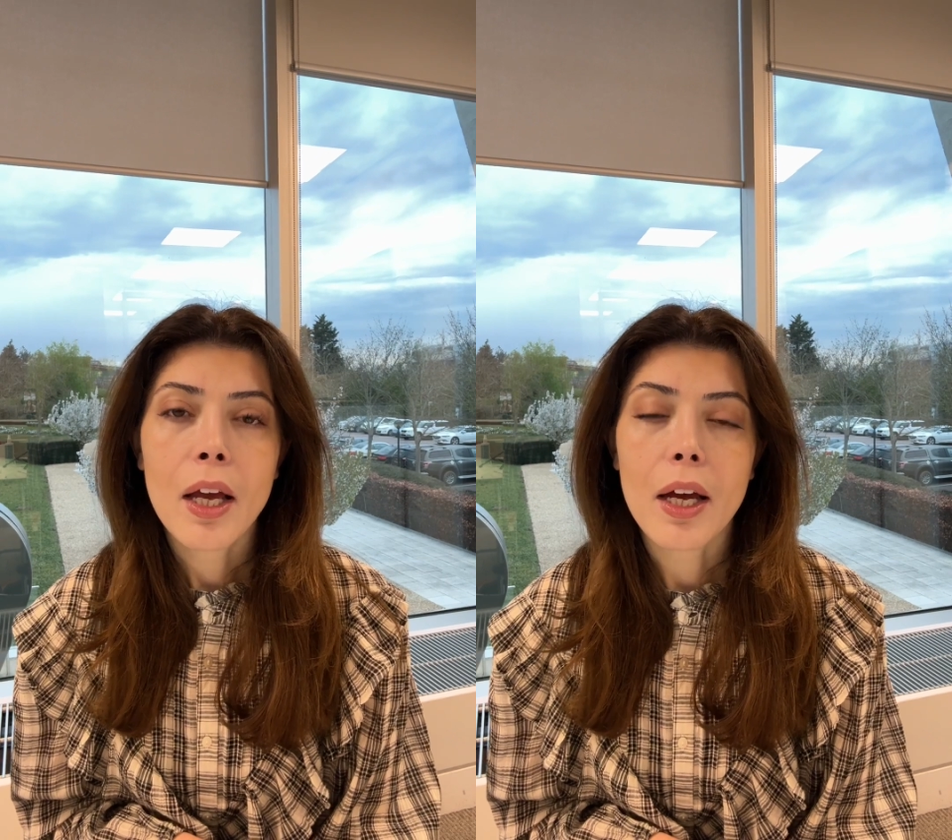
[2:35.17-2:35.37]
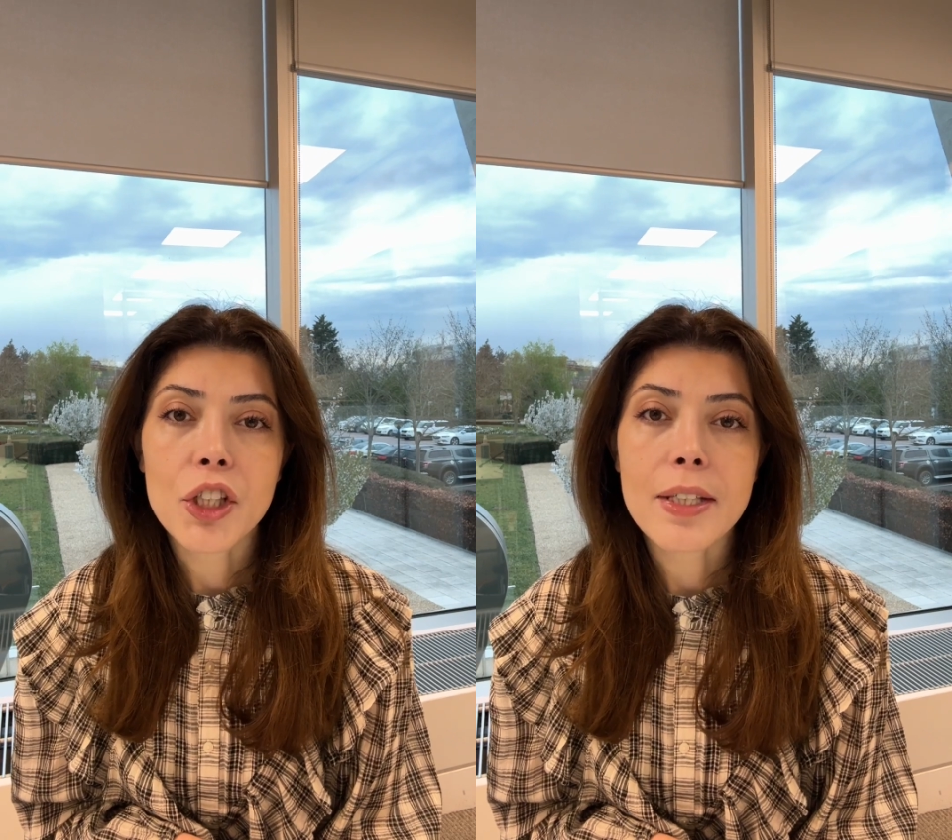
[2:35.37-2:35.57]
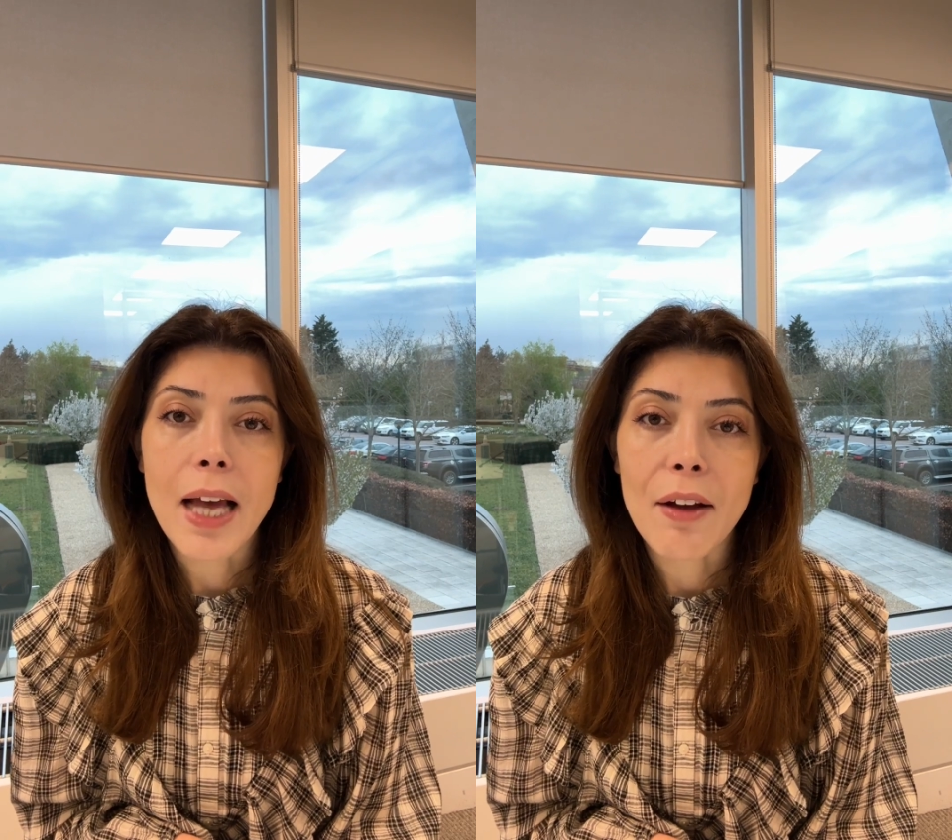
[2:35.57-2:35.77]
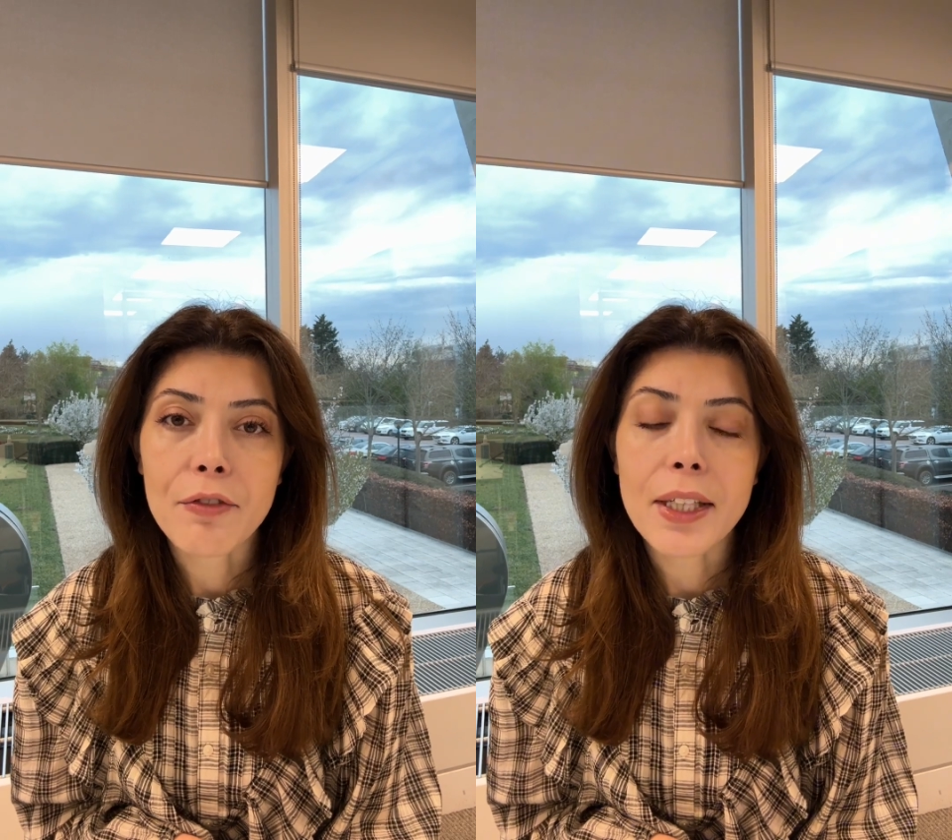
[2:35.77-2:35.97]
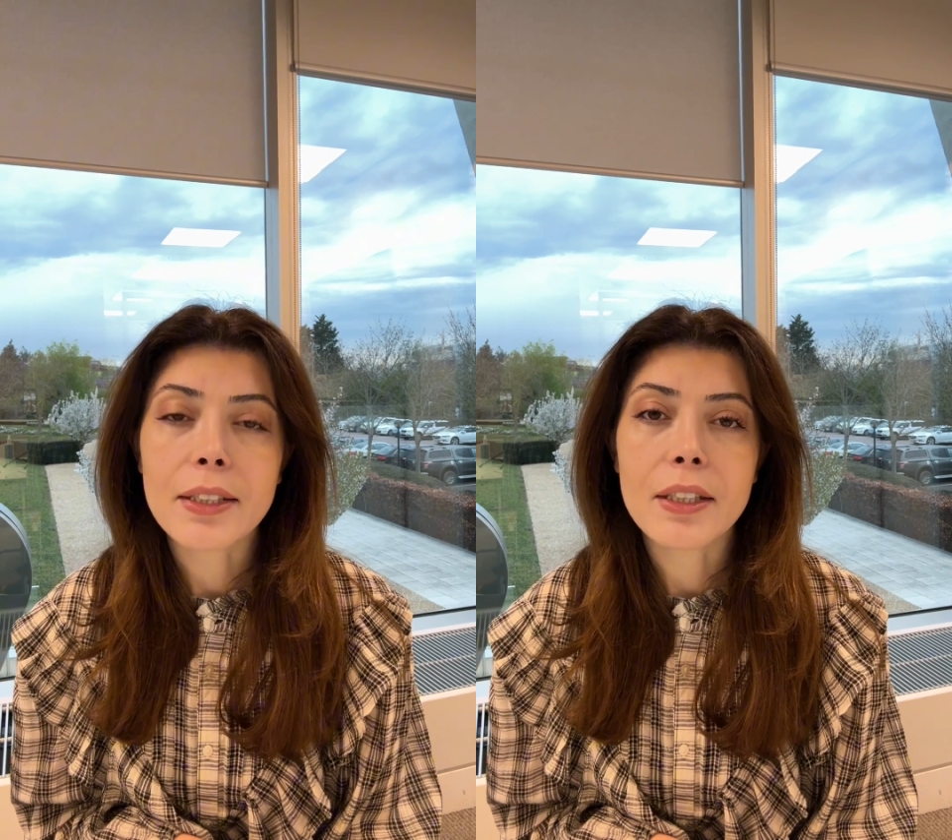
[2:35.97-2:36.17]
which is
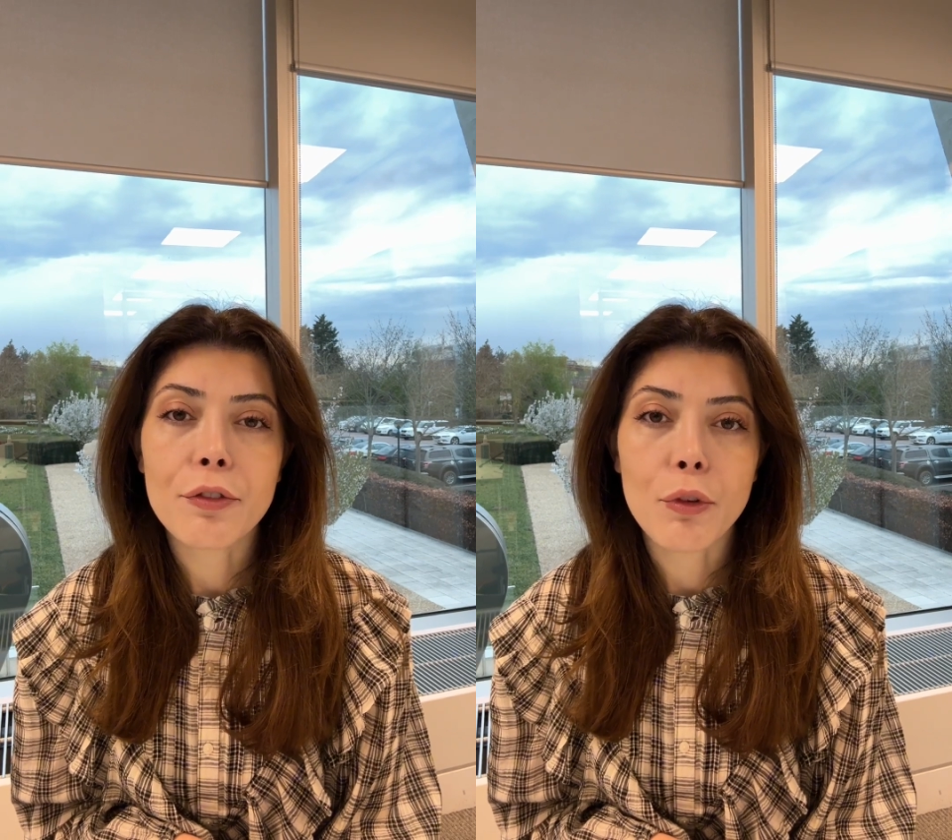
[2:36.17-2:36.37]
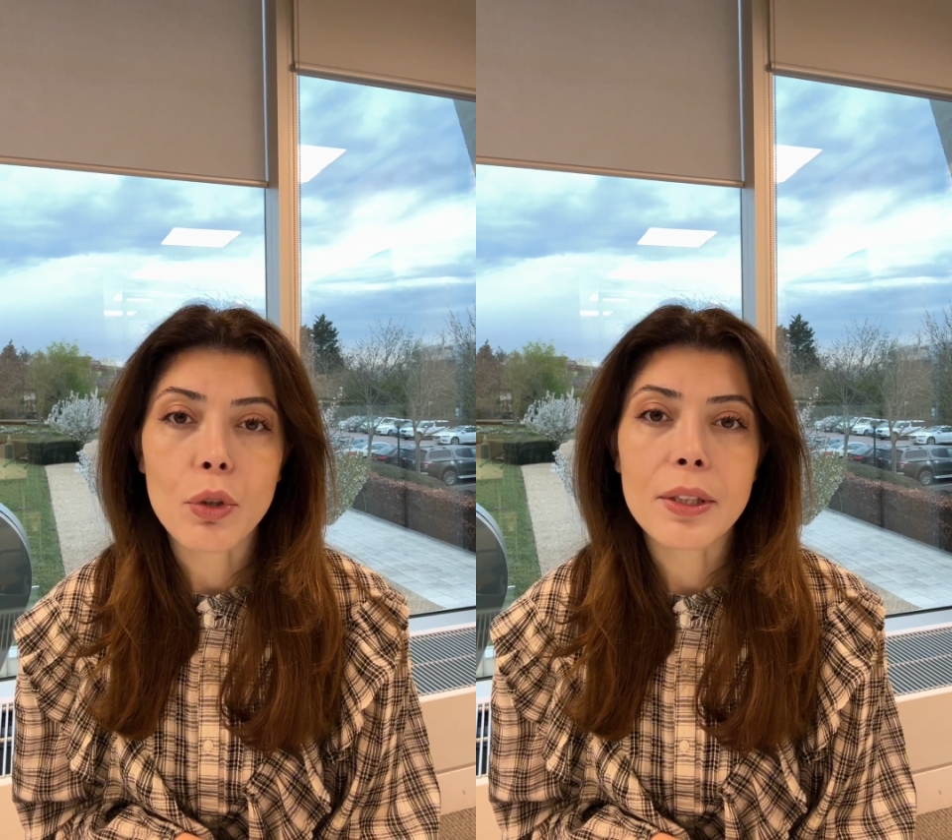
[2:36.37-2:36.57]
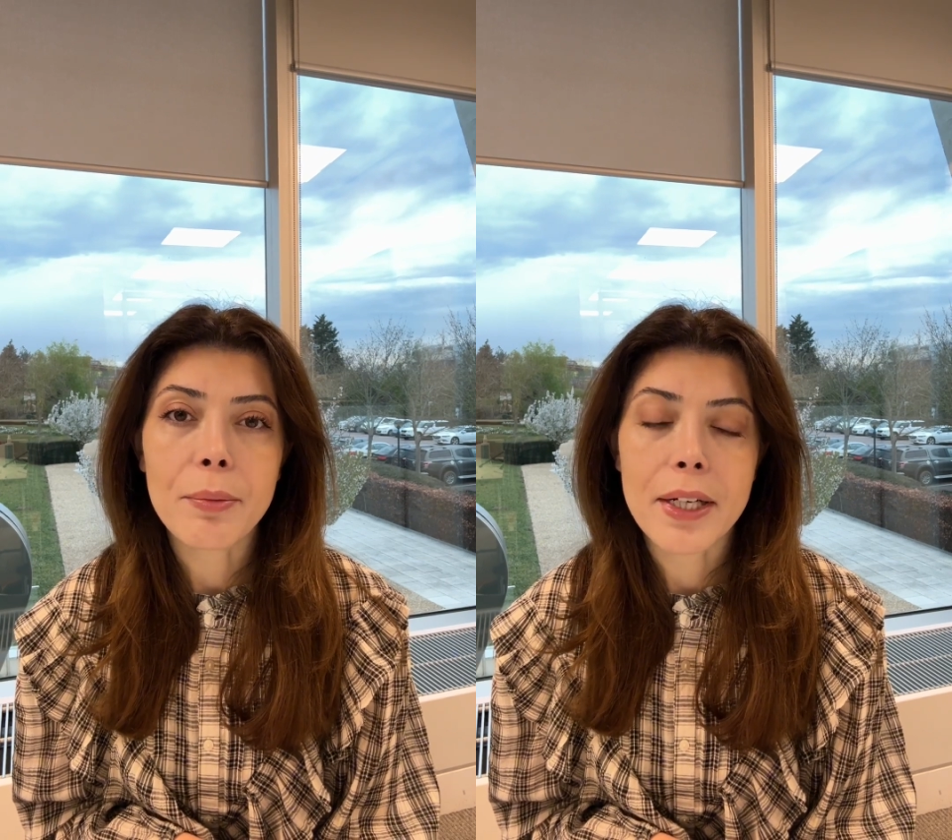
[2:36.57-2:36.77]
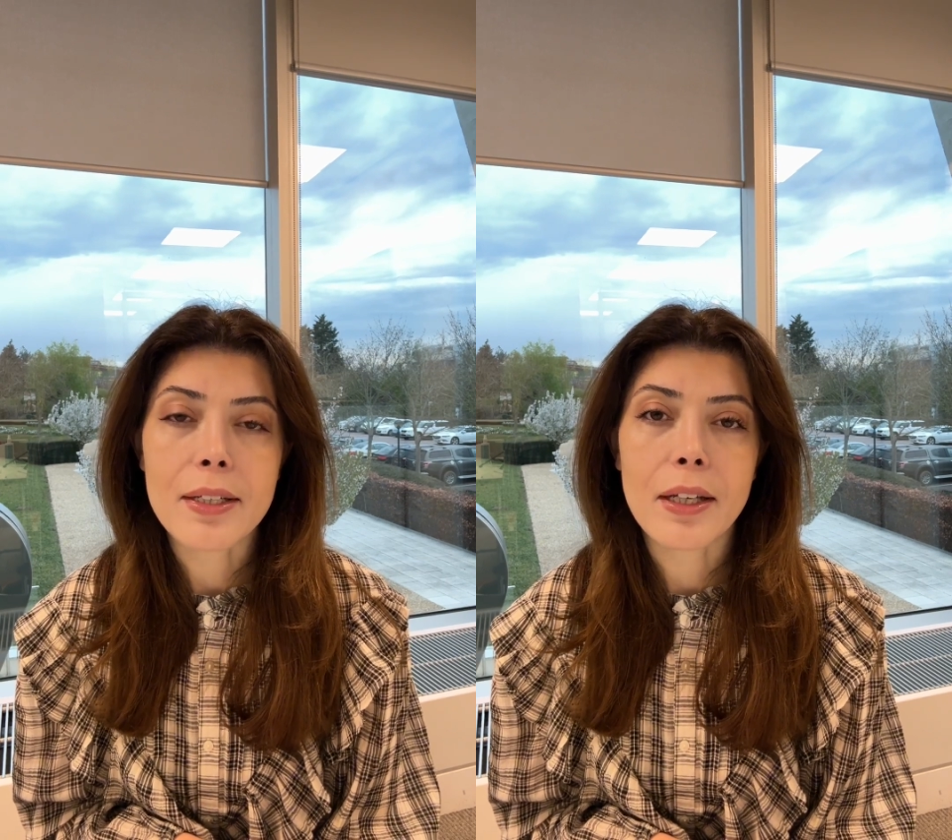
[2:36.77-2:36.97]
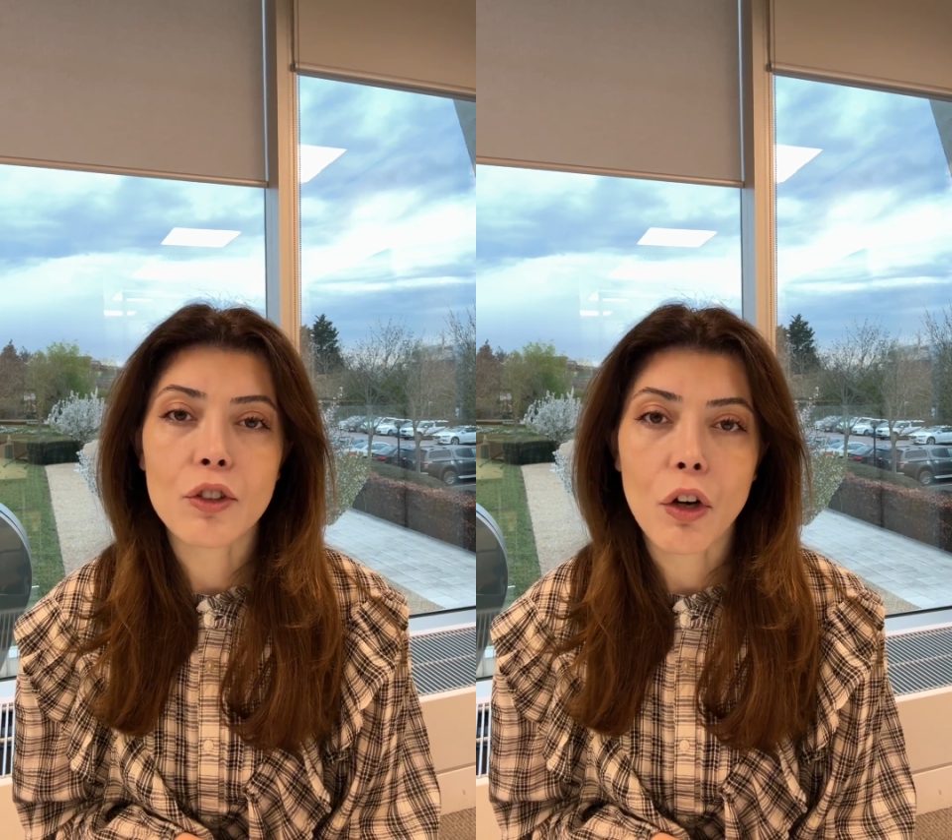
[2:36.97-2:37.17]
affecting 40%